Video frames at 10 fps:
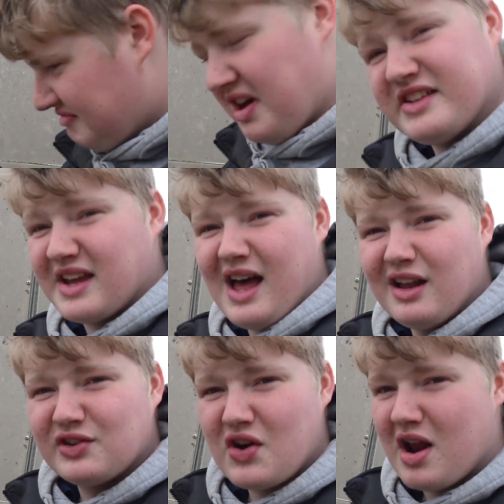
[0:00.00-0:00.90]
It's a
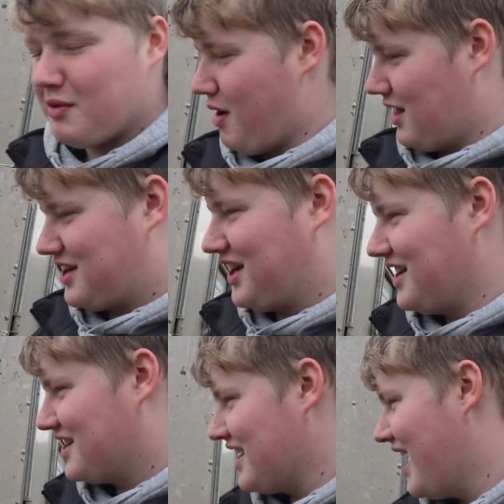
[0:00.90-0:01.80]
cattle trailer, what else can
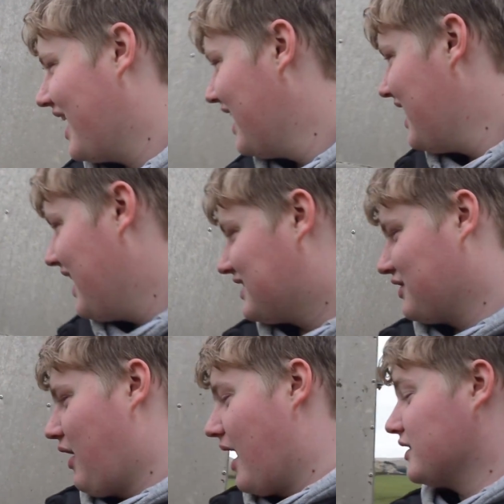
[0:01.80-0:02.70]
you say? It's
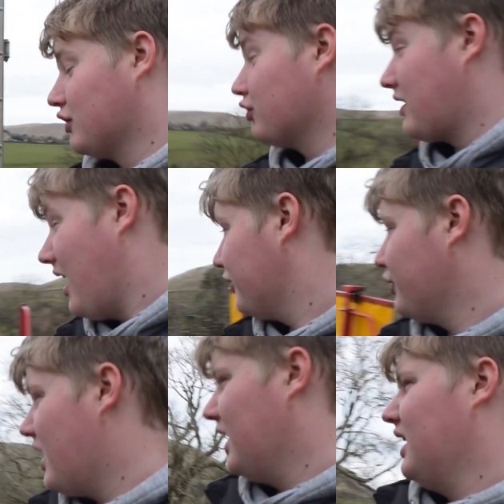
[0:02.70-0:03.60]
a good cattle
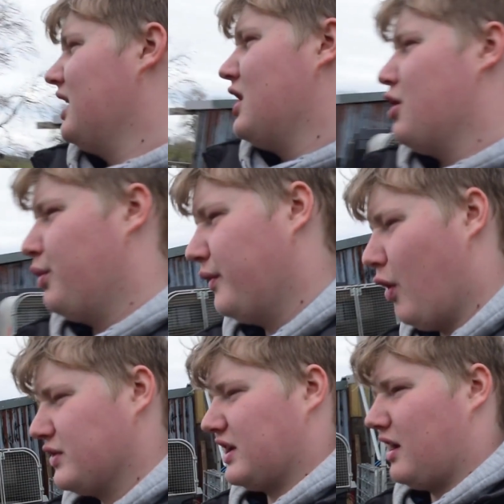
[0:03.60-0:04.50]
trailer. We've
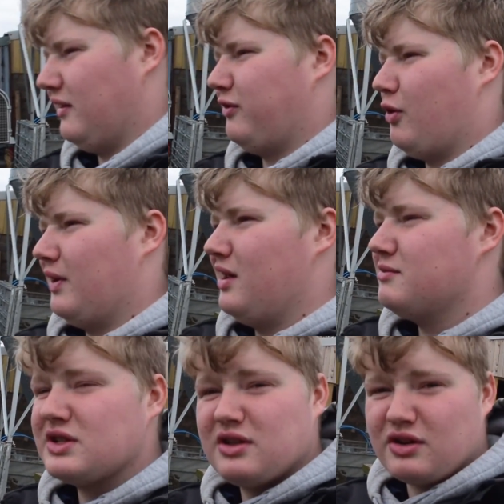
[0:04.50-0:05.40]
always had I4
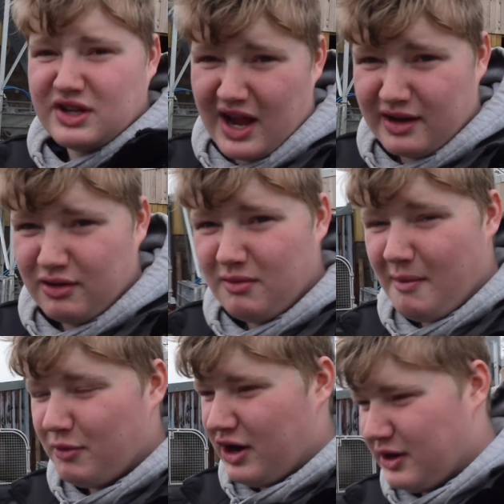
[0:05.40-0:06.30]
Williams, as long as I can
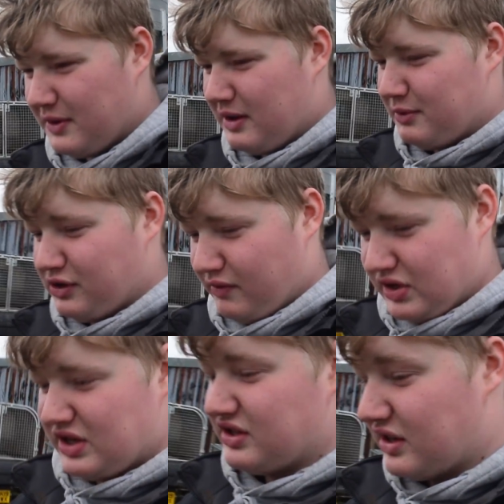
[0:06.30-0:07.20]
remember anyway, which
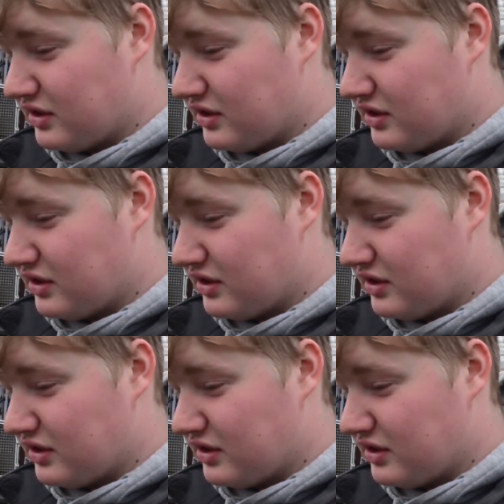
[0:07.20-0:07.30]
obviously isn't as